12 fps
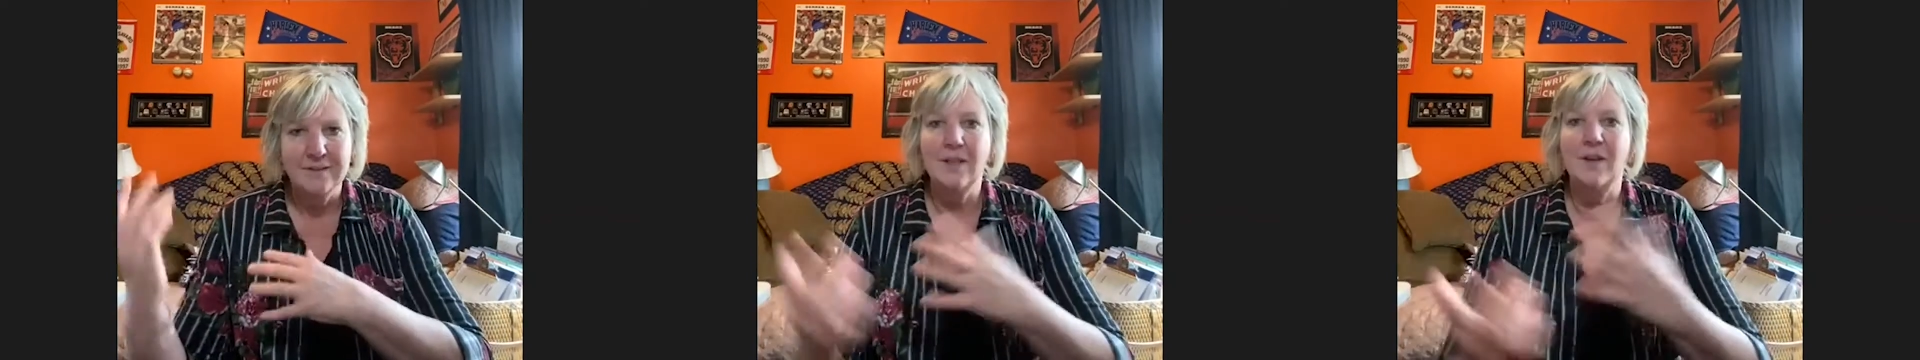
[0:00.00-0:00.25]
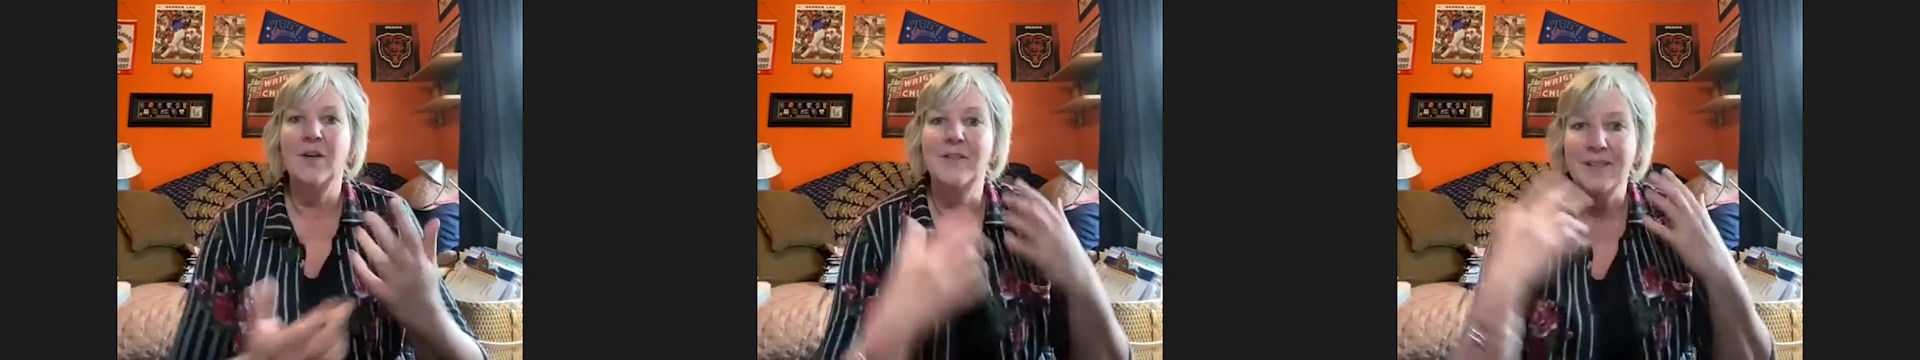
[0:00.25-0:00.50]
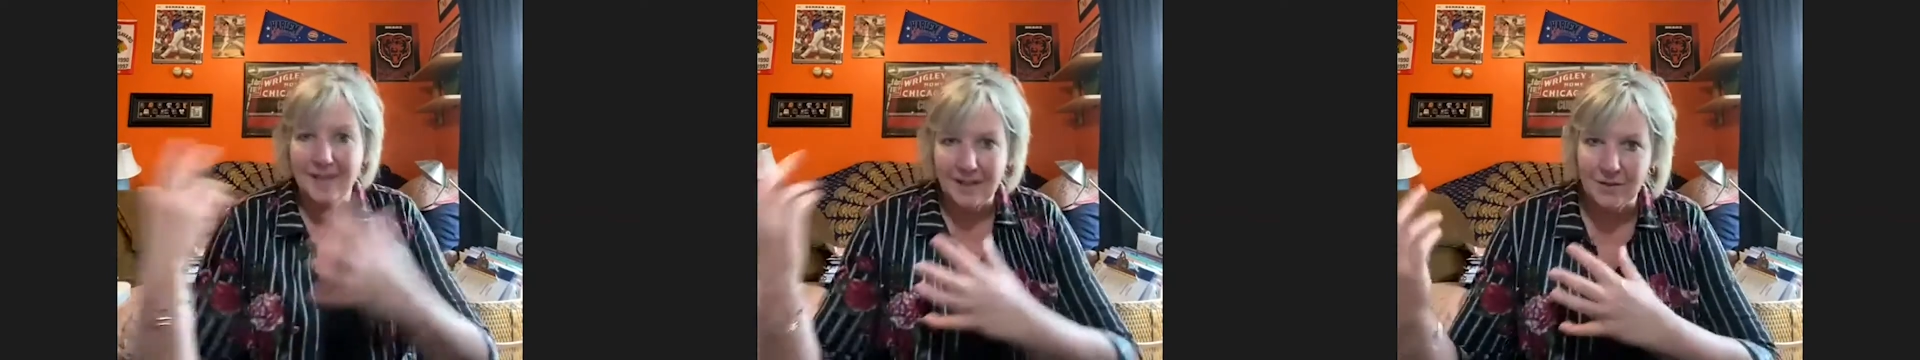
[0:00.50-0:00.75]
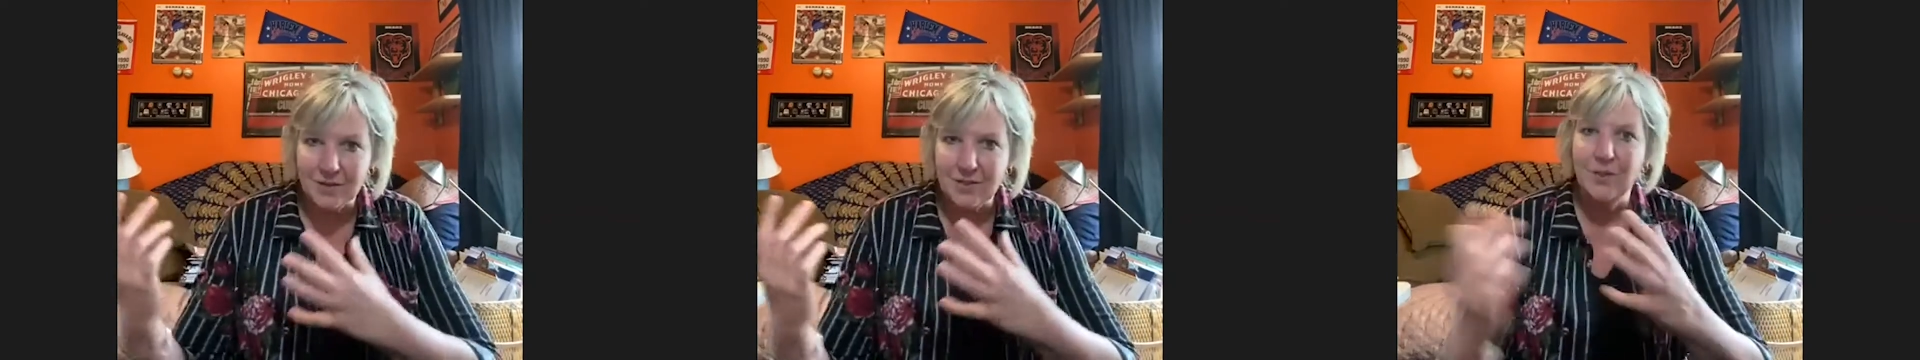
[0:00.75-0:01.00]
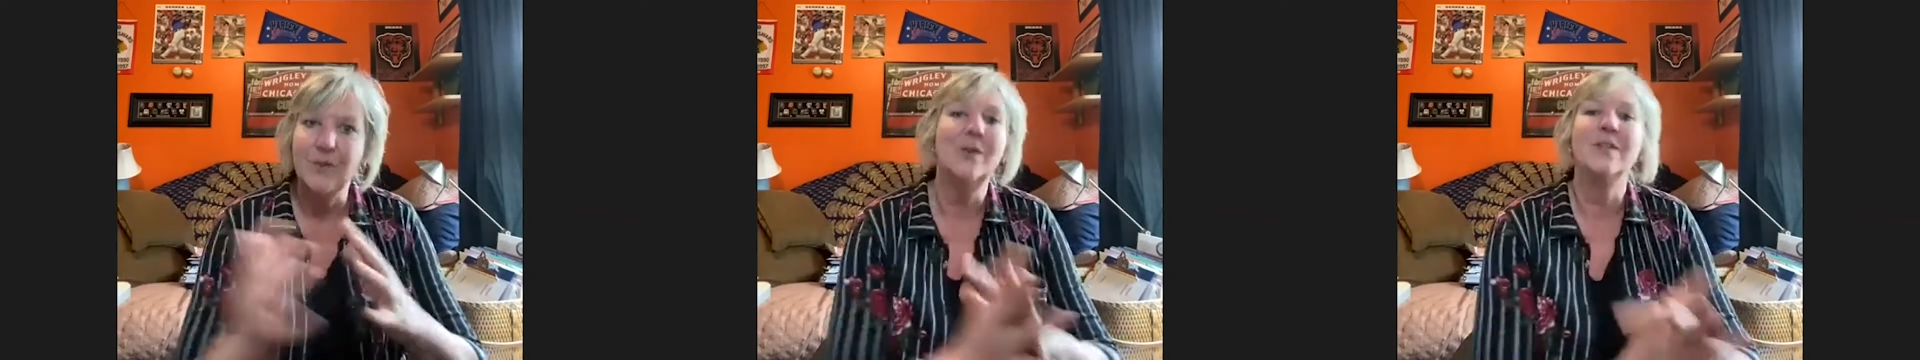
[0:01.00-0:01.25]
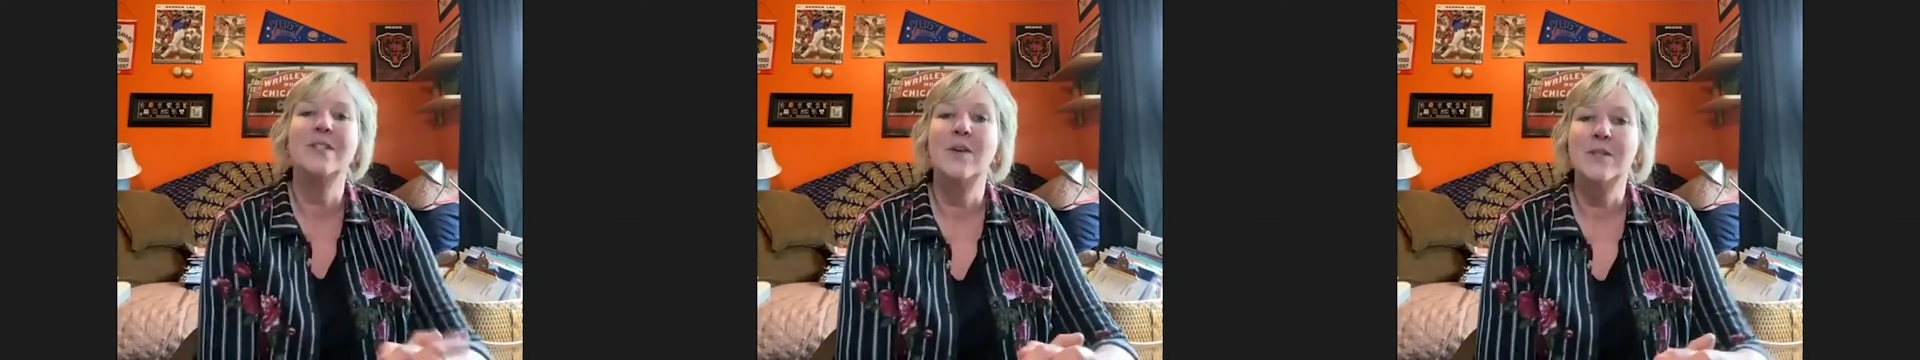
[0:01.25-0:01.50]
are living there too
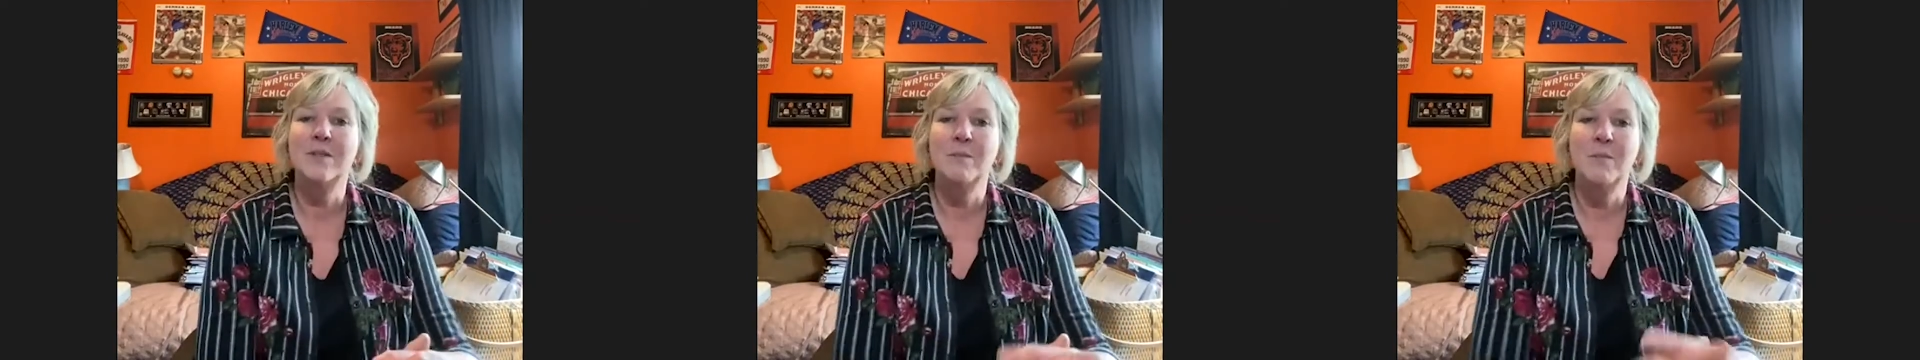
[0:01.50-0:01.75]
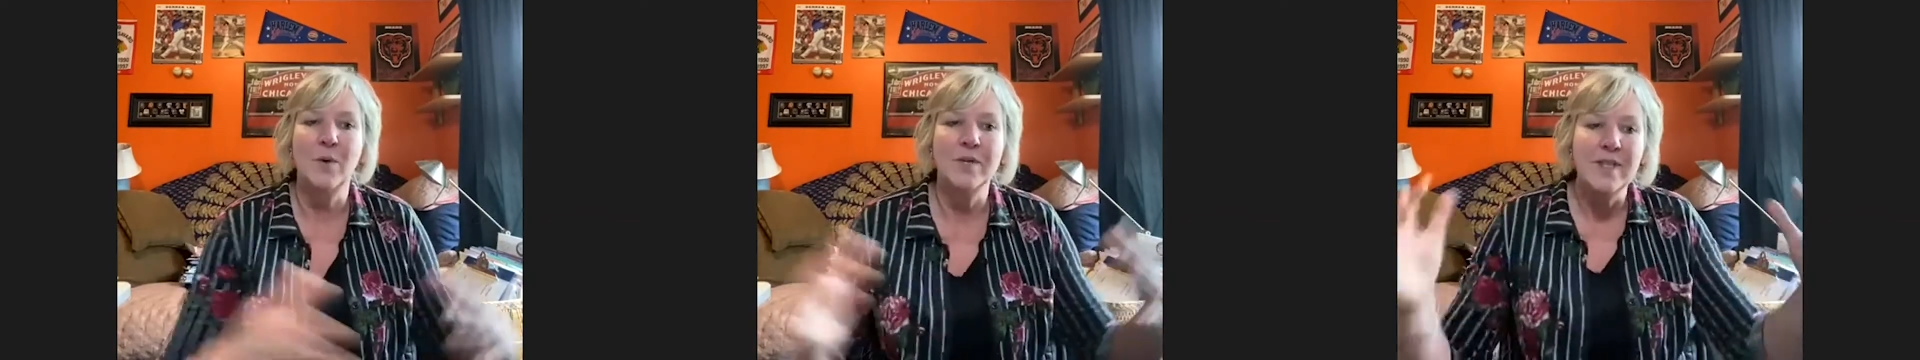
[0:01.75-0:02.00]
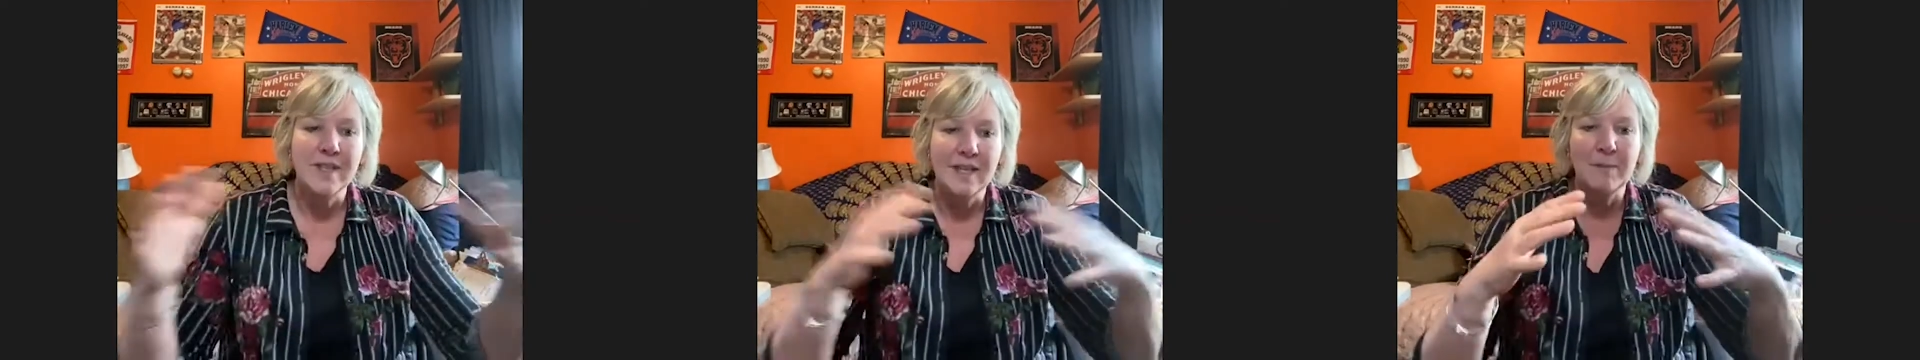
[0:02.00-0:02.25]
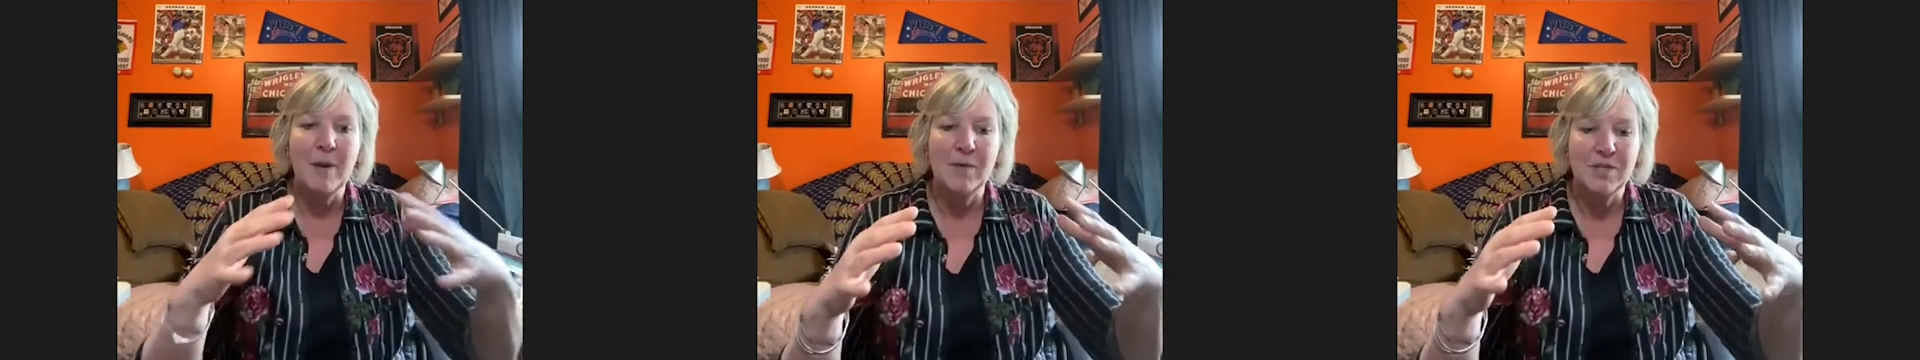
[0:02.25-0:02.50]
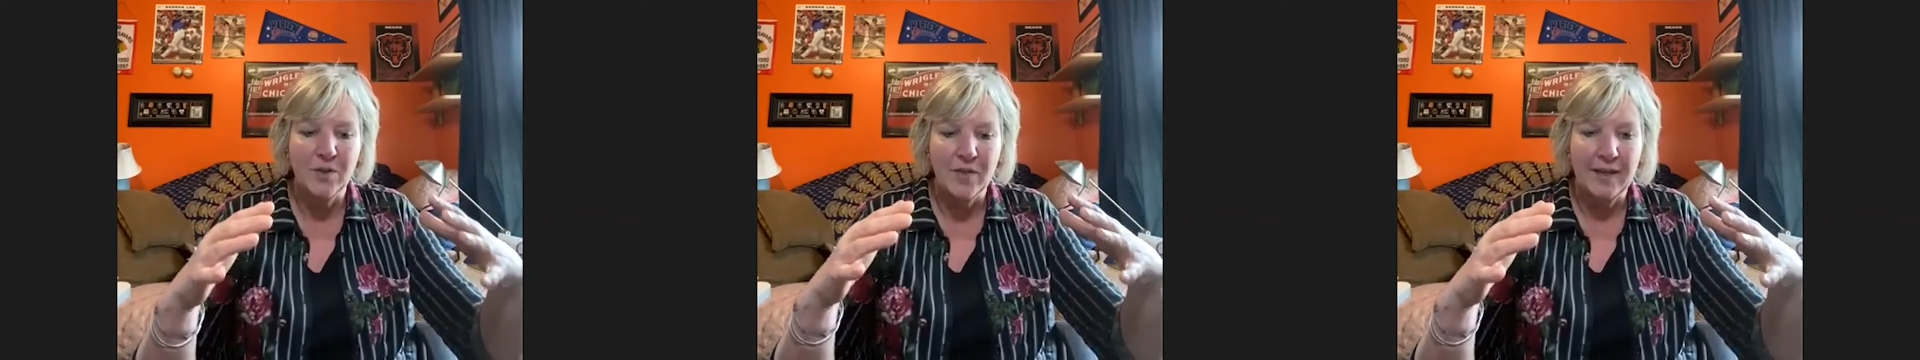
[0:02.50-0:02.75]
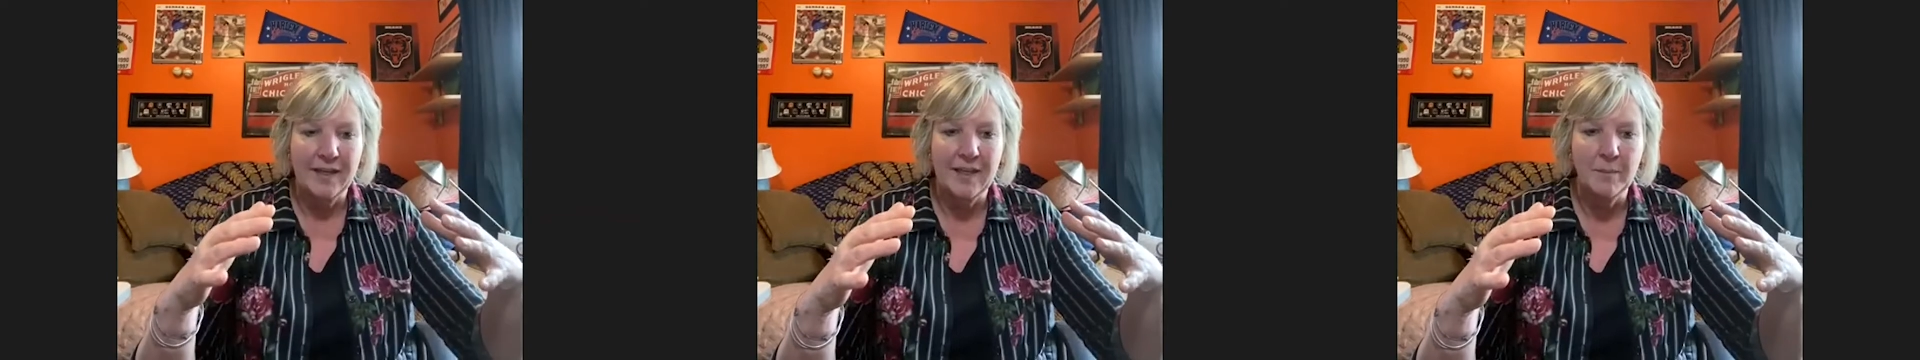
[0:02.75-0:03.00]
and so it's important to think about what you're
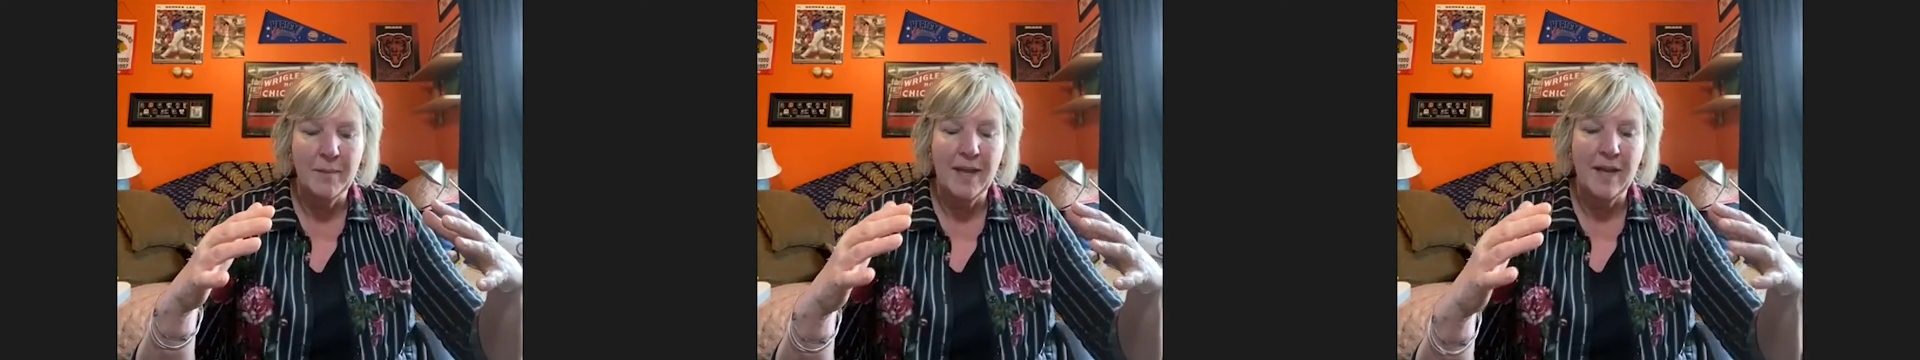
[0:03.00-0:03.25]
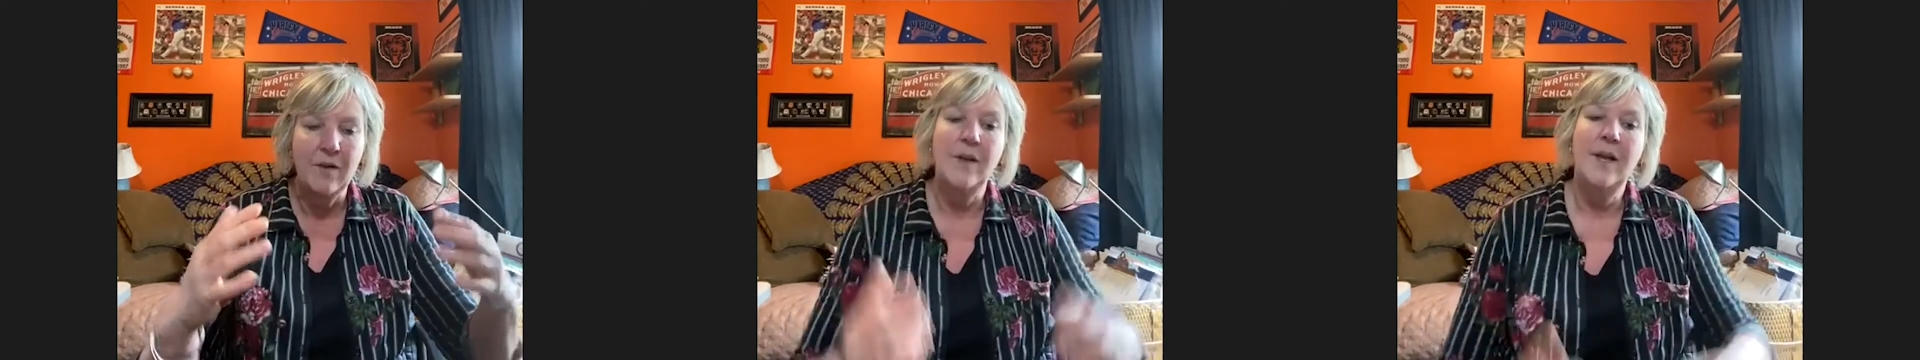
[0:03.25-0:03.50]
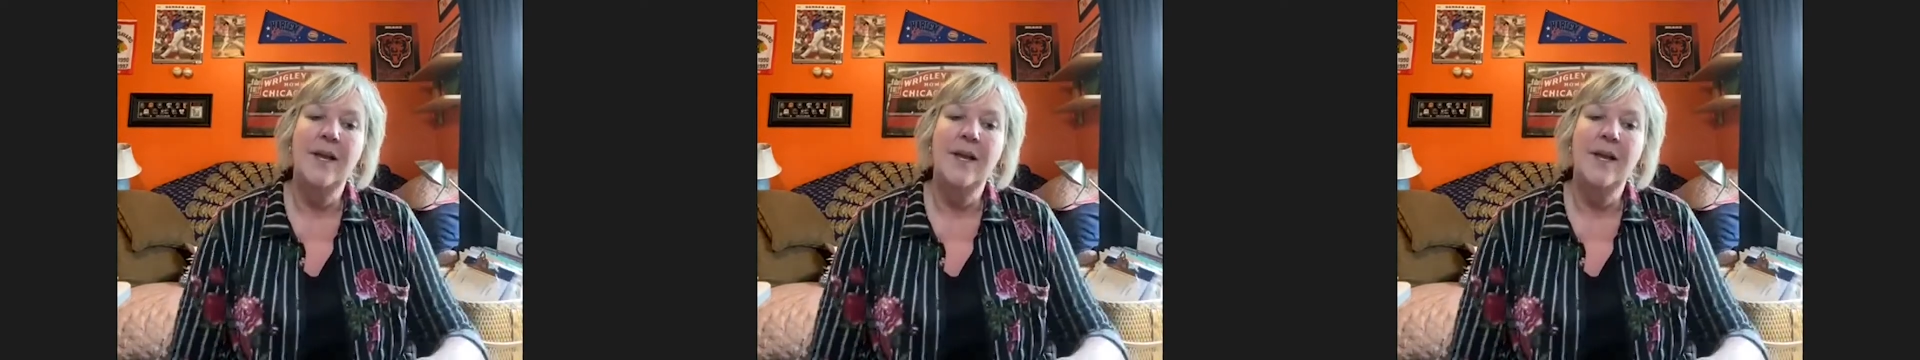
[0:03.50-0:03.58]
thinking about